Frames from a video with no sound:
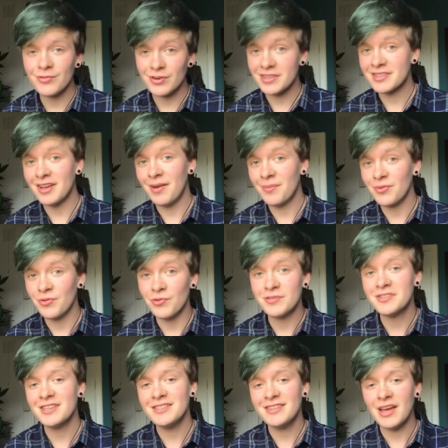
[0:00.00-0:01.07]
for example,
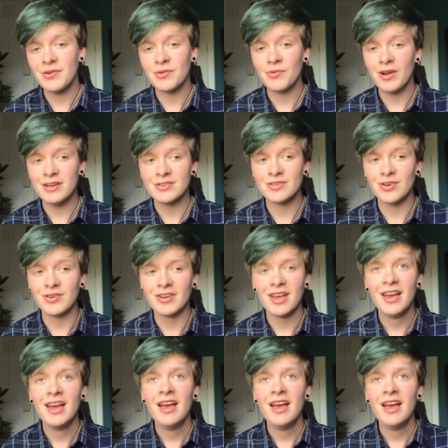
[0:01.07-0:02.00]
sit down and write a song.